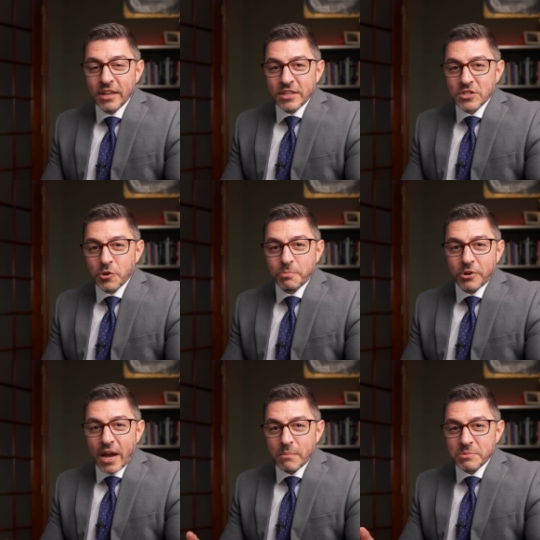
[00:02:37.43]
so
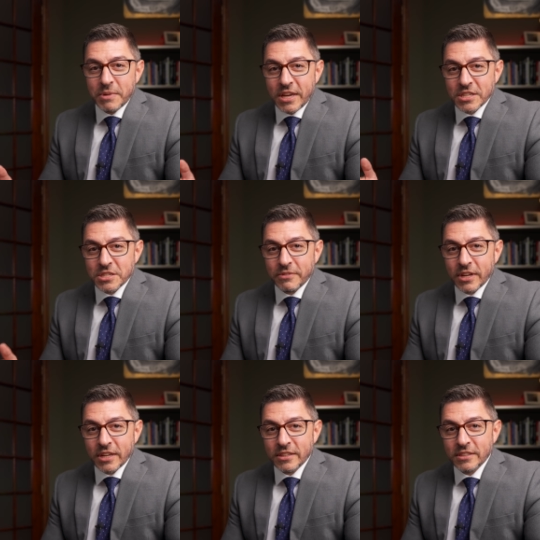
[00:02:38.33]
perhaps because of
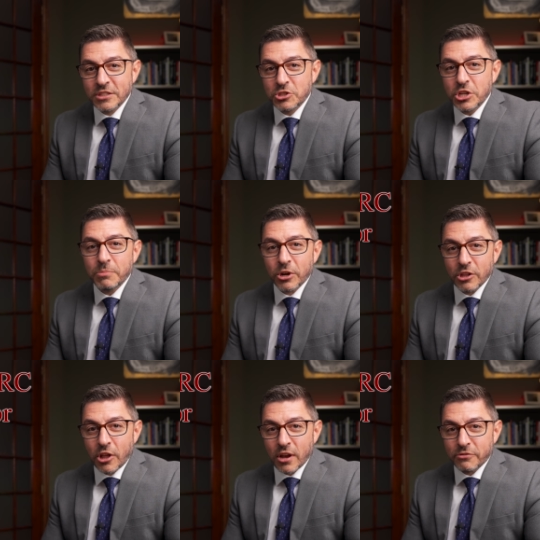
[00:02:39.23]
a cheaper
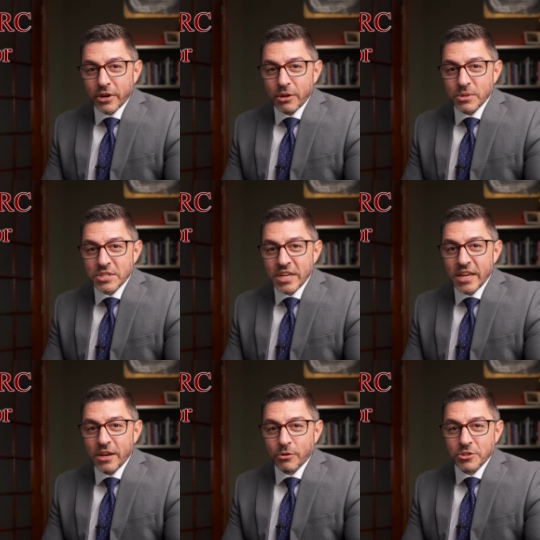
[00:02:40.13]
clock
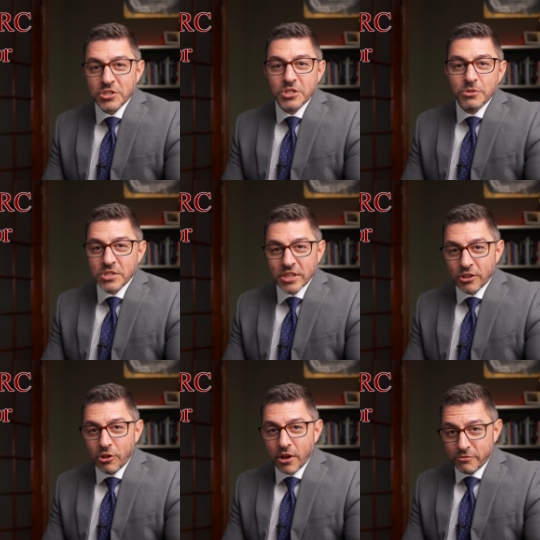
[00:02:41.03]
frequency or just using the
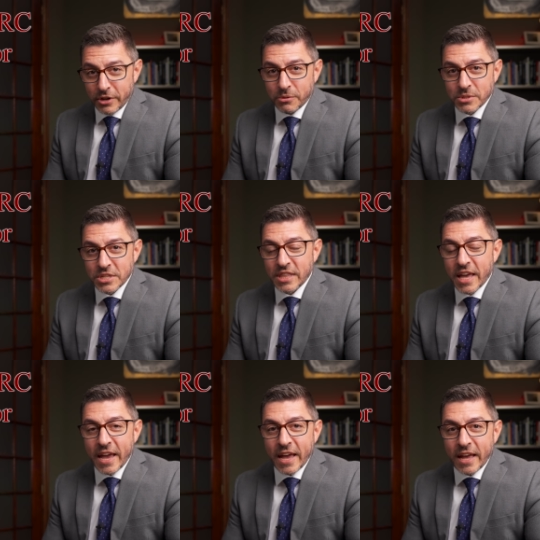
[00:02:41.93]
clock frequency
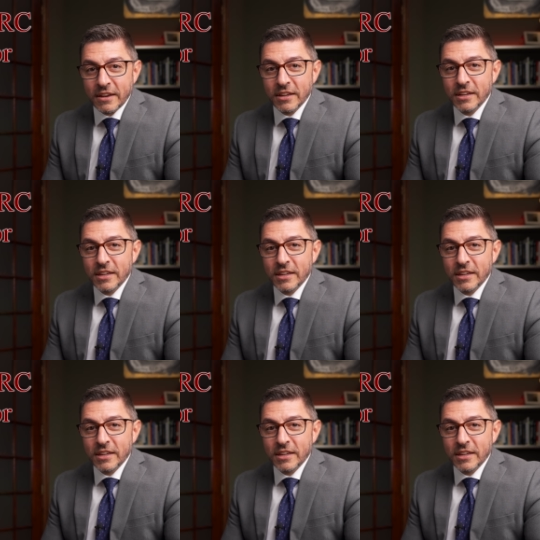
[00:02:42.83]
they had,